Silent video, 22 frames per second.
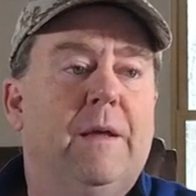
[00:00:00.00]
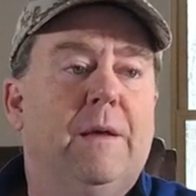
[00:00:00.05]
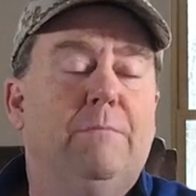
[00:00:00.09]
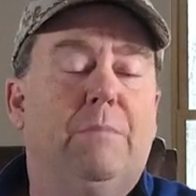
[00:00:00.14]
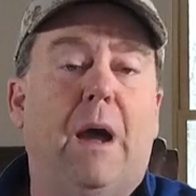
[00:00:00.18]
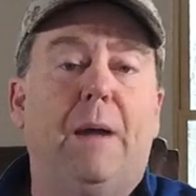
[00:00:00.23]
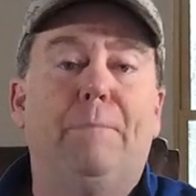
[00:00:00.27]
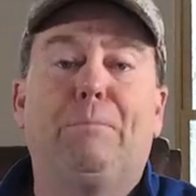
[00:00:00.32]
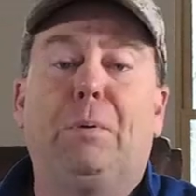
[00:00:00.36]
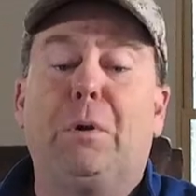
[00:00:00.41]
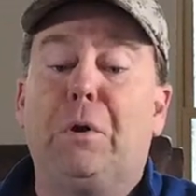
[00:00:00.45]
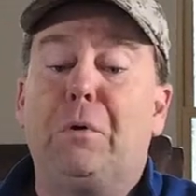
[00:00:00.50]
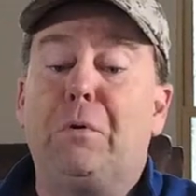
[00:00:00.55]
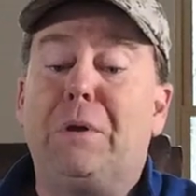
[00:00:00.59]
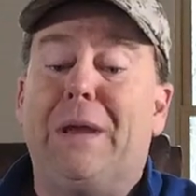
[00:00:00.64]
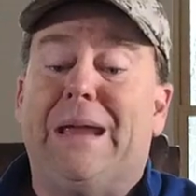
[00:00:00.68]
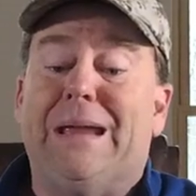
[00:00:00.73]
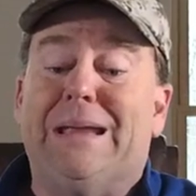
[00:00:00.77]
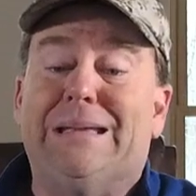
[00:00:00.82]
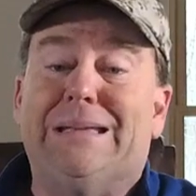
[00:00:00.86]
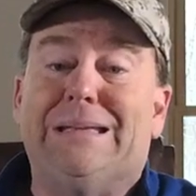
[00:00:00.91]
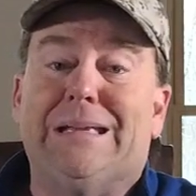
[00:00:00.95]
by
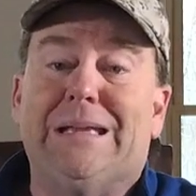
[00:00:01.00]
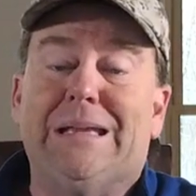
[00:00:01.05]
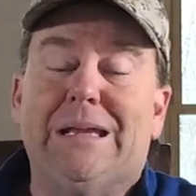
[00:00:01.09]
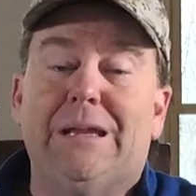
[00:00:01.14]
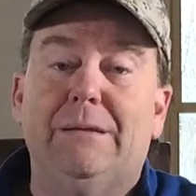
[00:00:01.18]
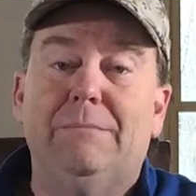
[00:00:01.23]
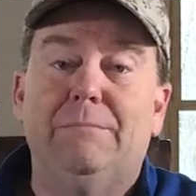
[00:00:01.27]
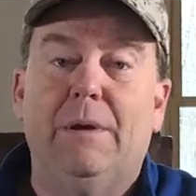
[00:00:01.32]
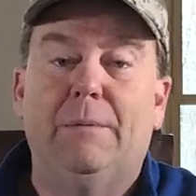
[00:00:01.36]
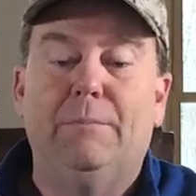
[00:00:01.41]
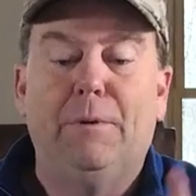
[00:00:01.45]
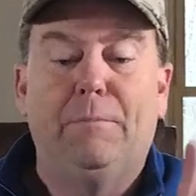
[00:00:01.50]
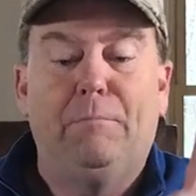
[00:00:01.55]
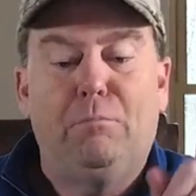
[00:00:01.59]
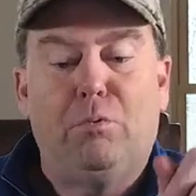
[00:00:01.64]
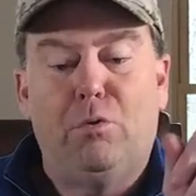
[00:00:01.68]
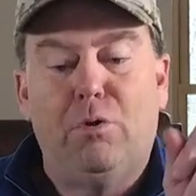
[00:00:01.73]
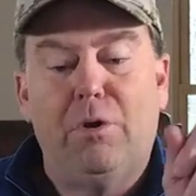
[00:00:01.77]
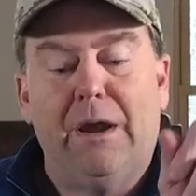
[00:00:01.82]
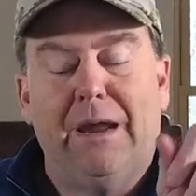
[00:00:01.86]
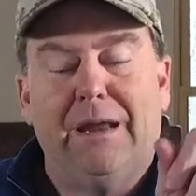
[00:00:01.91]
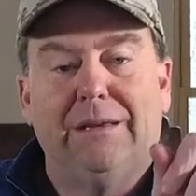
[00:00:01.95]
Preet. Remember
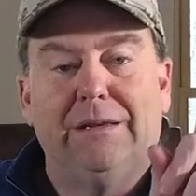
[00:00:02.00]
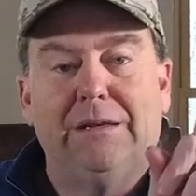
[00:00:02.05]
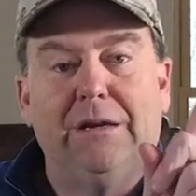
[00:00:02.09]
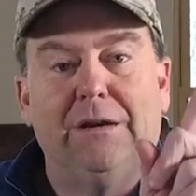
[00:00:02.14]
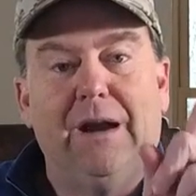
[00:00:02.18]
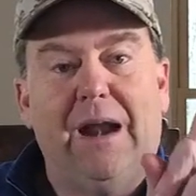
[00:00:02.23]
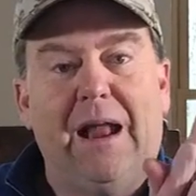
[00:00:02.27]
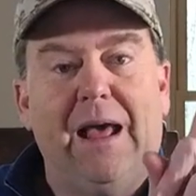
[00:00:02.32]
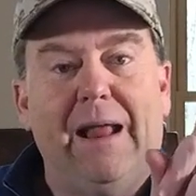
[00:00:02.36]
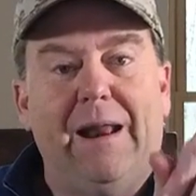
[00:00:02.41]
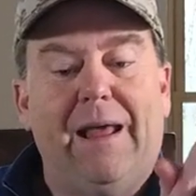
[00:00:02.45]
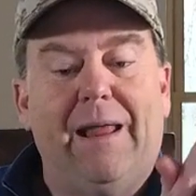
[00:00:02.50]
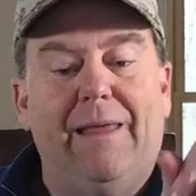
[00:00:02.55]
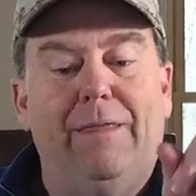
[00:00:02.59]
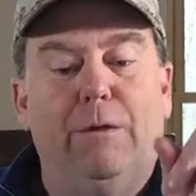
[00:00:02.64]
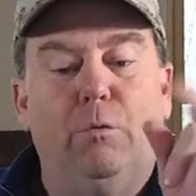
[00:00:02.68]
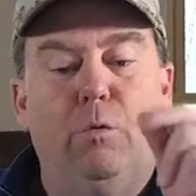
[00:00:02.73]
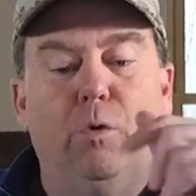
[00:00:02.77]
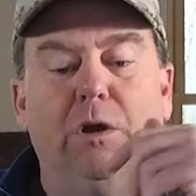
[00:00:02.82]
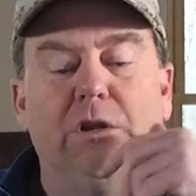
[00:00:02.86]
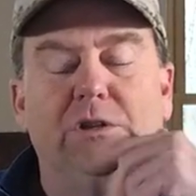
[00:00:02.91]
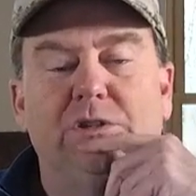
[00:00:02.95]
Preet? You're not out of
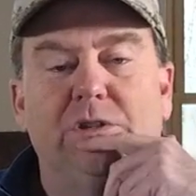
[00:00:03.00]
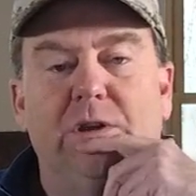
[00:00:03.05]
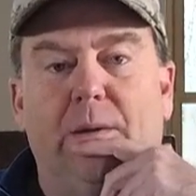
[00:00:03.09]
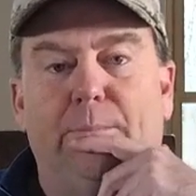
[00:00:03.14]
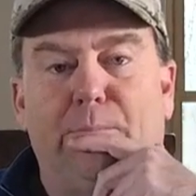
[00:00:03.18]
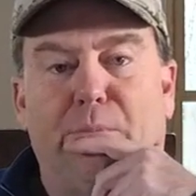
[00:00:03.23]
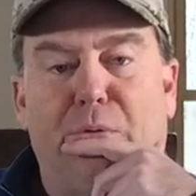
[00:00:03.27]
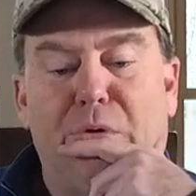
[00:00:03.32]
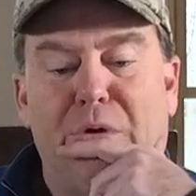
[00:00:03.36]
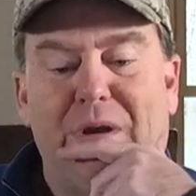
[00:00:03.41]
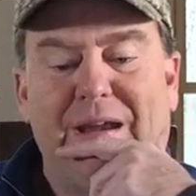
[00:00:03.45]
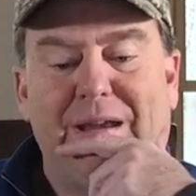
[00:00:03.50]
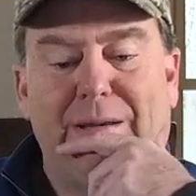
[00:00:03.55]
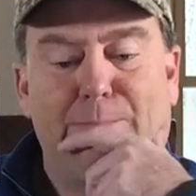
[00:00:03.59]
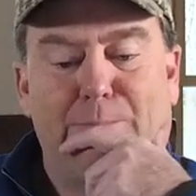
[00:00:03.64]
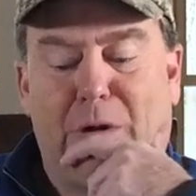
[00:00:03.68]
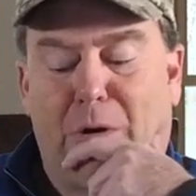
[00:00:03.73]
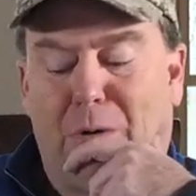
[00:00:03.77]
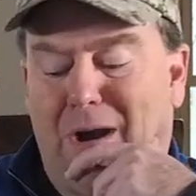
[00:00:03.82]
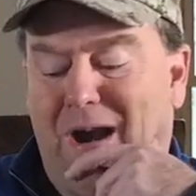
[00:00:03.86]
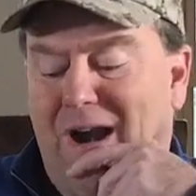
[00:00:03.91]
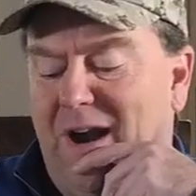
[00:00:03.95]
the woods yet, Preet
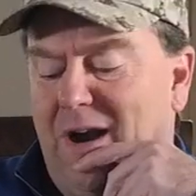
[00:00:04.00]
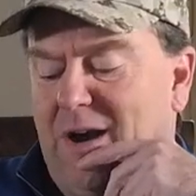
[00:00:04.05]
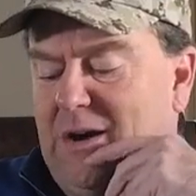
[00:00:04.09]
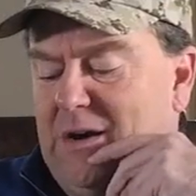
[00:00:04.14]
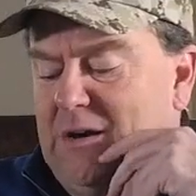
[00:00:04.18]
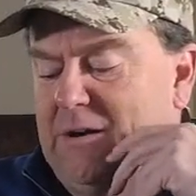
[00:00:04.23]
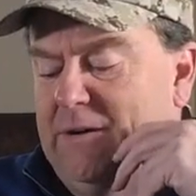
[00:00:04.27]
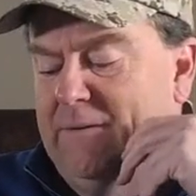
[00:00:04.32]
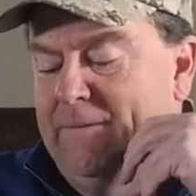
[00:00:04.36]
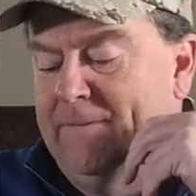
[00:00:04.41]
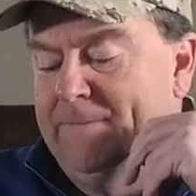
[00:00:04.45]
Bharara.